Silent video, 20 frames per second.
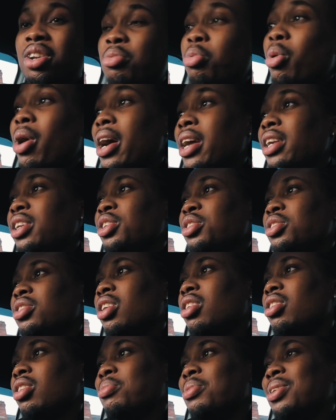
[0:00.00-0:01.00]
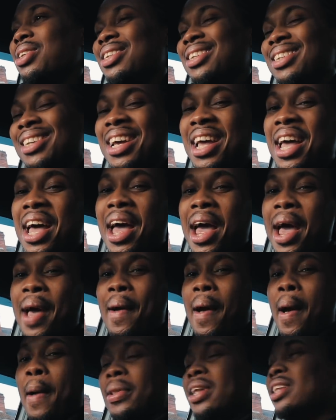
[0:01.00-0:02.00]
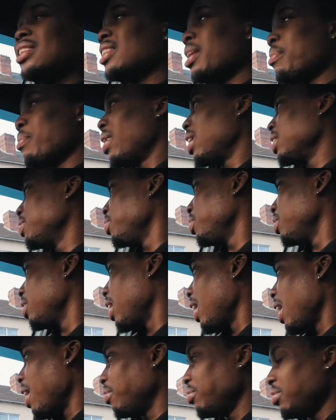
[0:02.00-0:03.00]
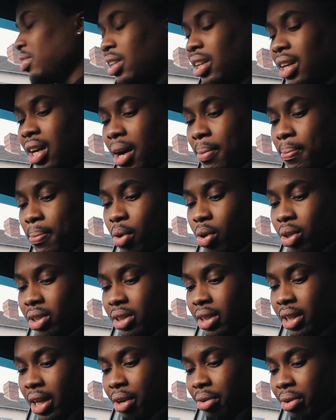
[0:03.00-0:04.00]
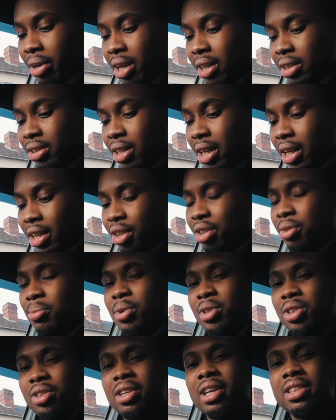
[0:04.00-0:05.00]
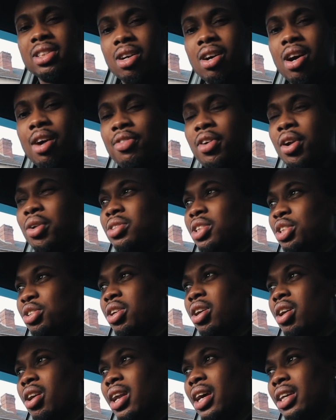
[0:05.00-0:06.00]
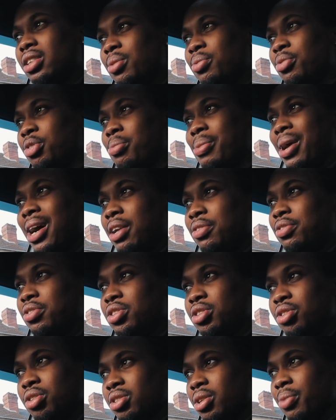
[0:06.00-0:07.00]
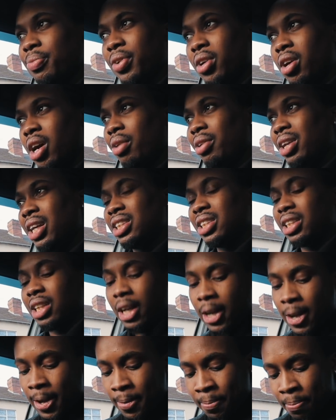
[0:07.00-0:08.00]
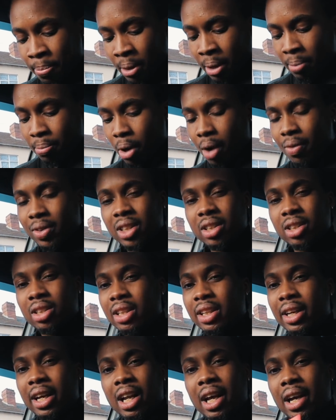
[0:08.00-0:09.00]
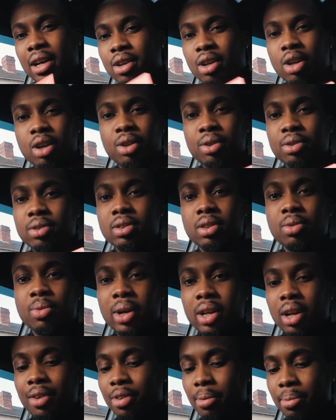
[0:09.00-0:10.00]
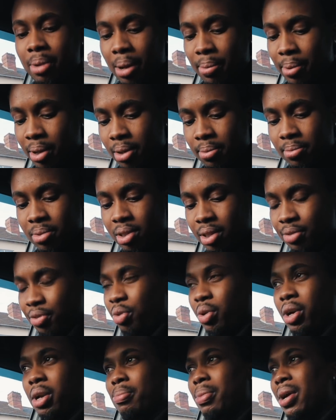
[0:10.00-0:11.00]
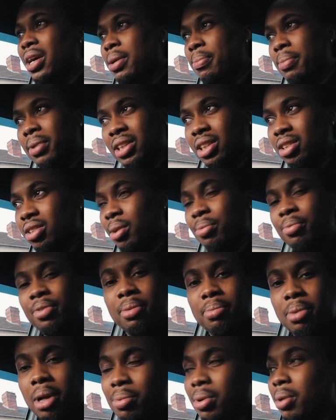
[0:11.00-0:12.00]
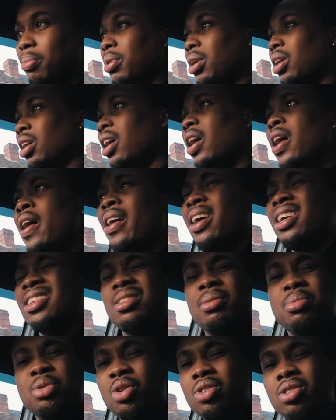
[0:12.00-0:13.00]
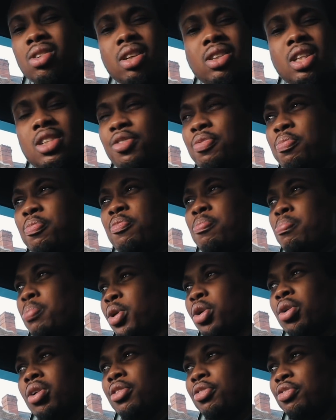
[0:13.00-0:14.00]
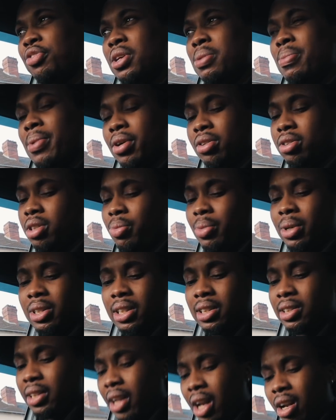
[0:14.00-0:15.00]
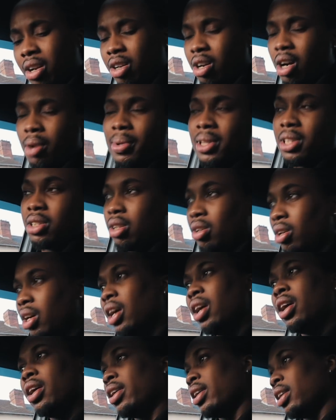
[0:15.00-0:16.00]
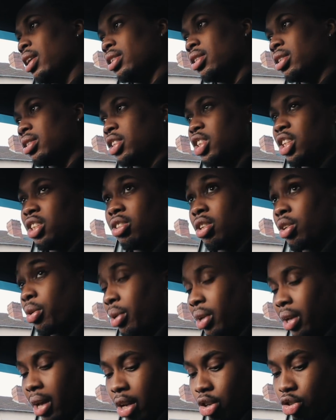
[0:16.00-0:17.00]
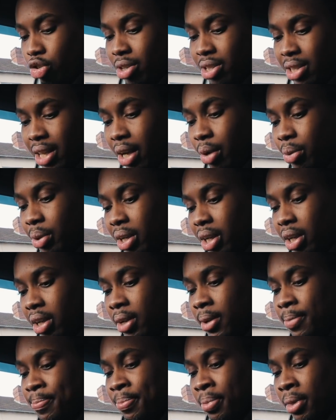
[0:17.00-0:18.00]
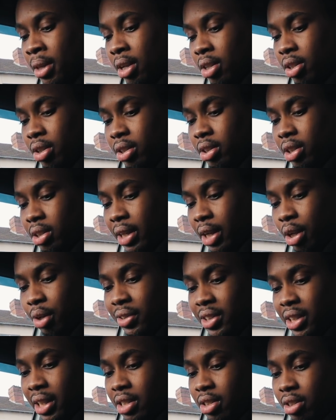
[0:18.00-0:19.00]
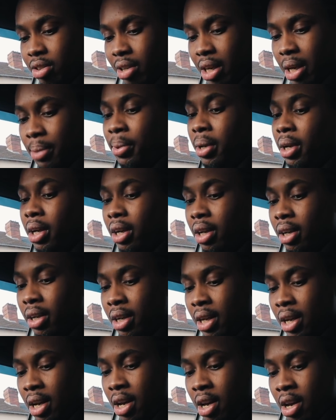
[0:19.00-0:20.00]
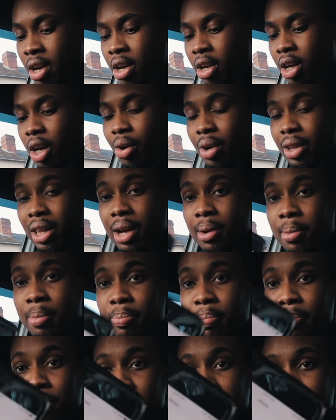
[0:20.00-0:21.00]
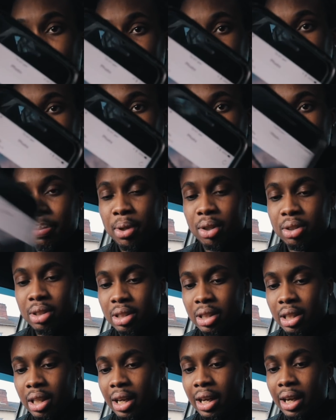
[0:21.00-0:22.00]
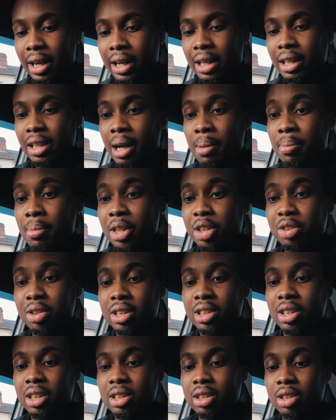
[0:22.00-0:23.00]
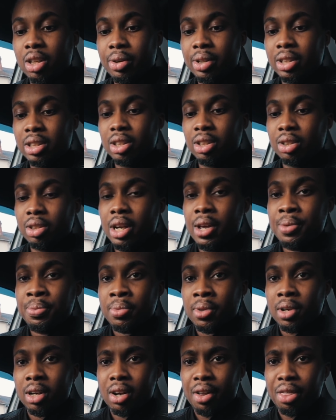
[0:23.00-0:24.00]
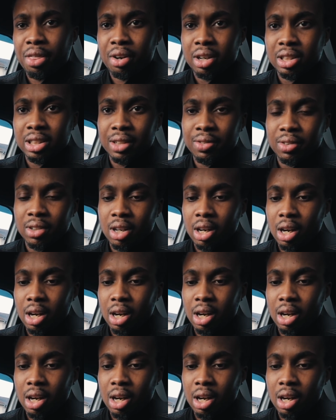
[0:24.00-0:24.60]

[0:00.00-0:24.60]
why do you use that comment? I did say in my last video that after I bought it, I realized that, you know, most of you guys are car followers. I should have got like something from Halfords or something car related. But obviously you can get like colognes and whatnot from Debenhams if you want to buy your missus something, blah blah blah. So I'm sure it's not just purely female. Someone did say that in the comments, so let's just address that quickly. So let's just head over to Instagram, go on that photo that I posted, and I'm literally just going to, I got 37